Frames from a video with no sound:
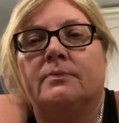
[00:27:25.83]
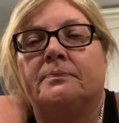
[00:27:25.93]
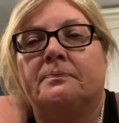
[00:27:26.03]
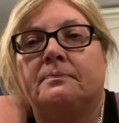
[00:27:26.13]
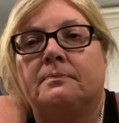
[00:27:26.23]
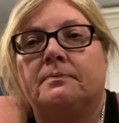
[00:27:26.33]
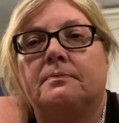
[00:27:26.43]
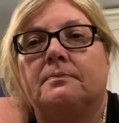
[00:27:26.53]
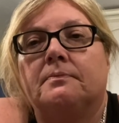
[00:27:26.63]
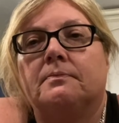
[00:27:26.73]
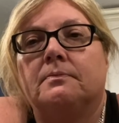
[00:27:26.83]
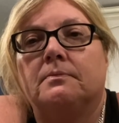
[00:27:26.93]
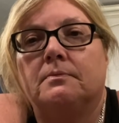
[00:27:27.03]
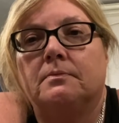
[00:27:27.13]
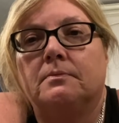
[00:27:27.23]

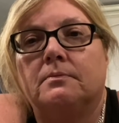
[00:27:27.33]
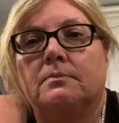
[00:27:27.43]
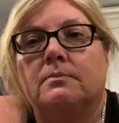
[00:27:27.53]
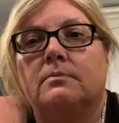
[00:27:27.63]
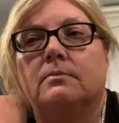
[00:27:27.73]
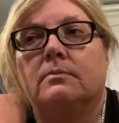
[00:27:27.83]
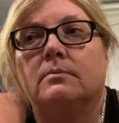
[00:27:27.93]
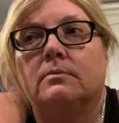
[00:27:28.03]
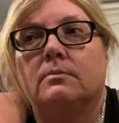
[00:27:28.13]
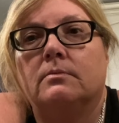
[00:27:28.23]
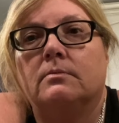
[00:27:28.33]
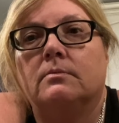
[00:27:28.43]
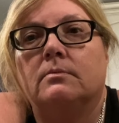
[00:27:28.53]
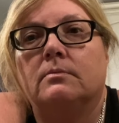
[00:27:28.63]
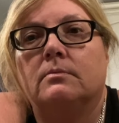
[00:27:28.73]

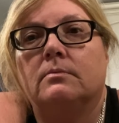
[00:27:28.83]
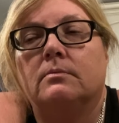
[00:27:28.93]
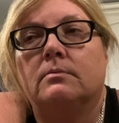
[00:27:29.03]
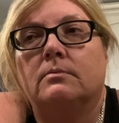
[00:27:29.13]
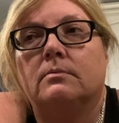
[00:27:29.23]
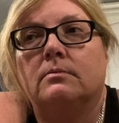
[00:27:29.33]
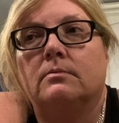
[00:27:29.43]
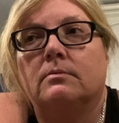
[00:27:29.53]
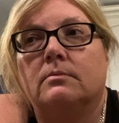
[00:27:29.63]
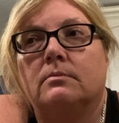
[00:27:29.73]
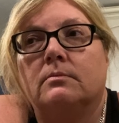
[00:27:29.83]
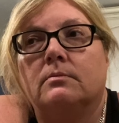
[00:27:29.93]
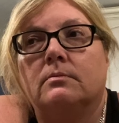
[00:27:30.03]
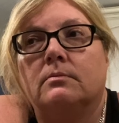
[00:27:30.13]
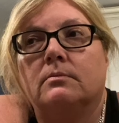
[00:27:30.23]

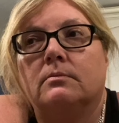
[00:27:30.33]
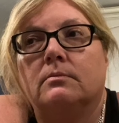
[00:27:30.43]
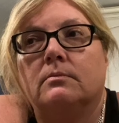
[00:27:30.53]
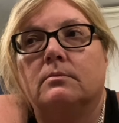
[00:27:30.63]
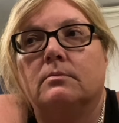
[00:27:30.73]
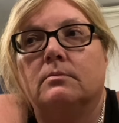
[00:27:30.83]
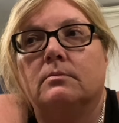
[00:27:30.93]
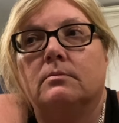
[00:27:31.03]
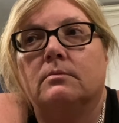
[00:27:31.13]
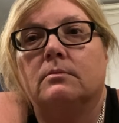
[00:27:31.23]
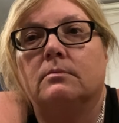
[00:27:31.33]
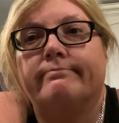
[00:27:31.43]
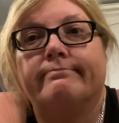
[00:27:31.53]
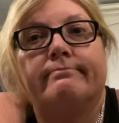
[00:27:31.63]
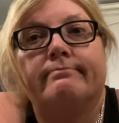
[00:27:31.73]

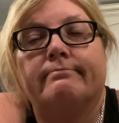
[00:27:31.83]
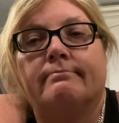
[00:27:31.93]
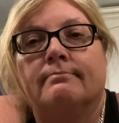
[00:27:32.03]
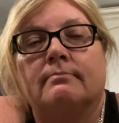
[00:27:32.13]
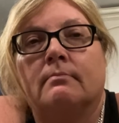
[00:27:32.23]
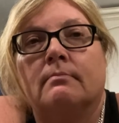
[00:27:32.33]
Nothing is said.